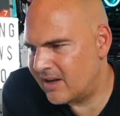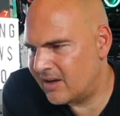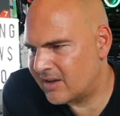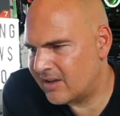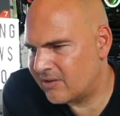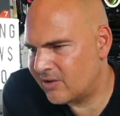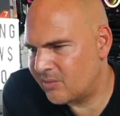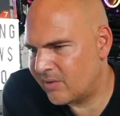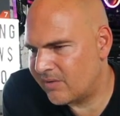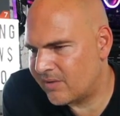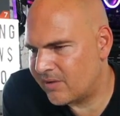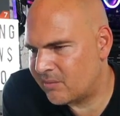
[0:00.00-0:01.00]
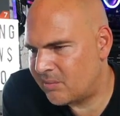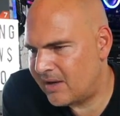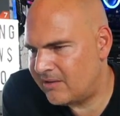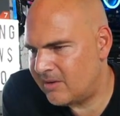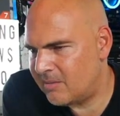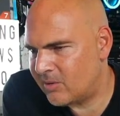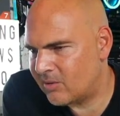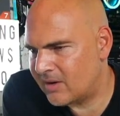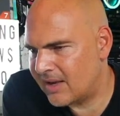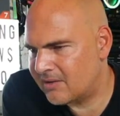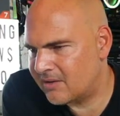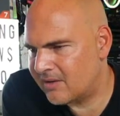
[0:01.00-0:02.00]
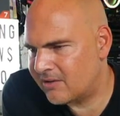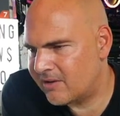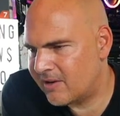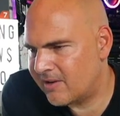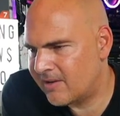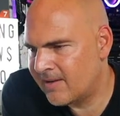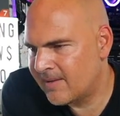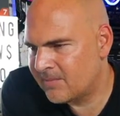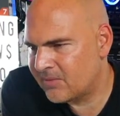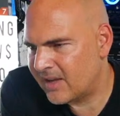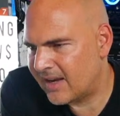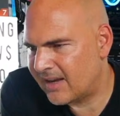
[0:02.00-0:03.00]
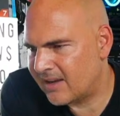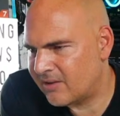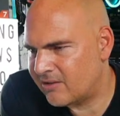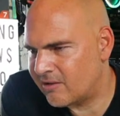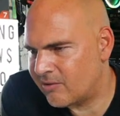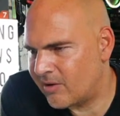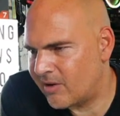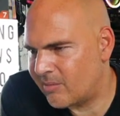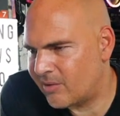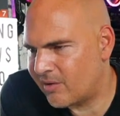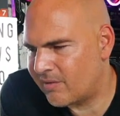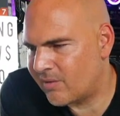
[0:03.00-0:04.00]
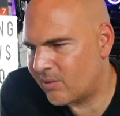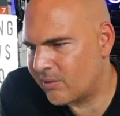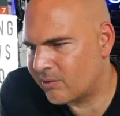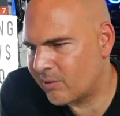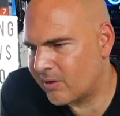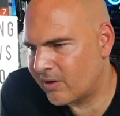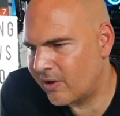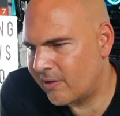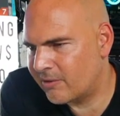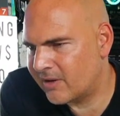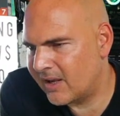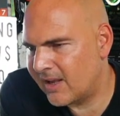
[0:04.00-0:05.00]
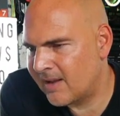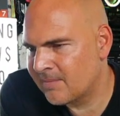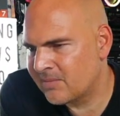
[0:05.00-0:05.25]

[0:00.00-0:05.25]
Looking to do my first PC build later this year, and considering the Pro 4, so I can OC.